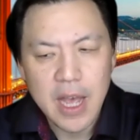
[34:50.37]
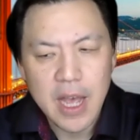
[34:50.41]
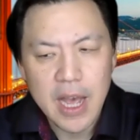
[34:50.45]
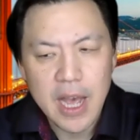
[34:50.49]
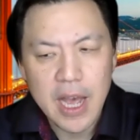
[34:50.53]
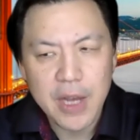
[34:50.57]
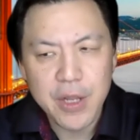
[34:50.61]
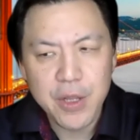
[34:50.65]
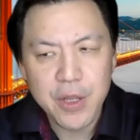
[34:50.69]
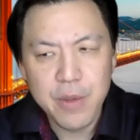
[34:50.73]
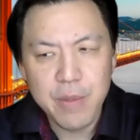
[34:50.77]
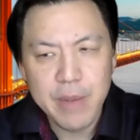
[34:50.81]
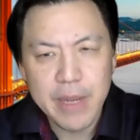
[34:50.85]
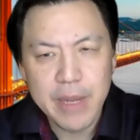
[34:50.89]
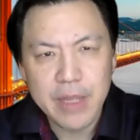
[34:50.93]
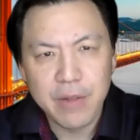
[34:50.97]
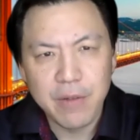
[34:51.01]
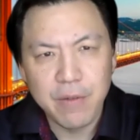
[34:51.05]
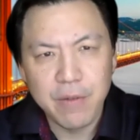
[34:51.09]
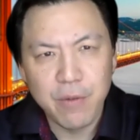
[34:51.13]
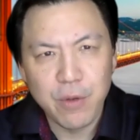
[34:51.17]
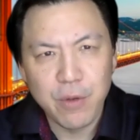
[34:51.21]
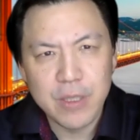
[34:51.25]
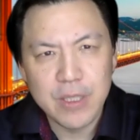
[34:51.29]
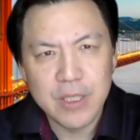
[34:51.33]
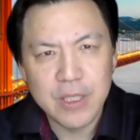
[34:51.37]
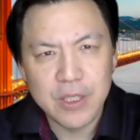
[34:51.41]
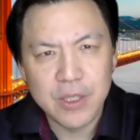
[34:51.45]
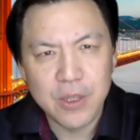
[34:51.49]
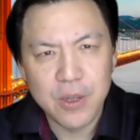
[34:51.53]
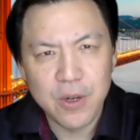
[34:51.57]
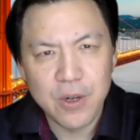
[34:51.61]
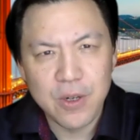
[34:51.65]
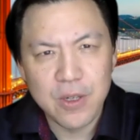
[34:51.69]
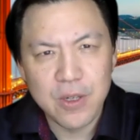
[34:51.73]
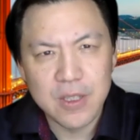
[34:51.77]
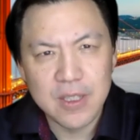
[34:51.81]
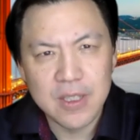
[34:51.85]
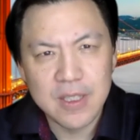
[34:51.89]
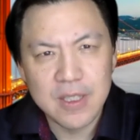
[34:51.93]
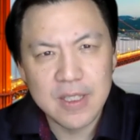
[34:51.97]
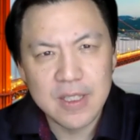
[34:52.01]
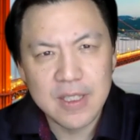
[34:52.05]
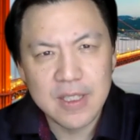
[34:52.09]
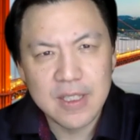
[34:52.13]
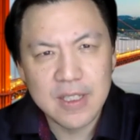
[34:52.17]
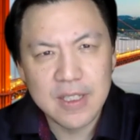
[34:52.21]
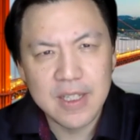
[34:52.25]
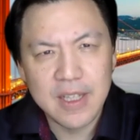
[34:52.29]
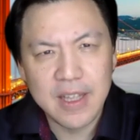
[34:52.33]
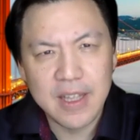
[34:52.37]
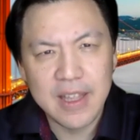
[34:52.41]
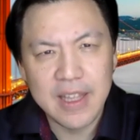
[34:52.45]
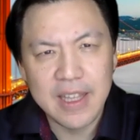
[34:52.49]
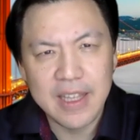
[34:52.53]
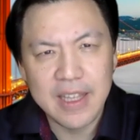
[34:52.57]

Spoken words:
How do you make their voices heard? 'Cause I think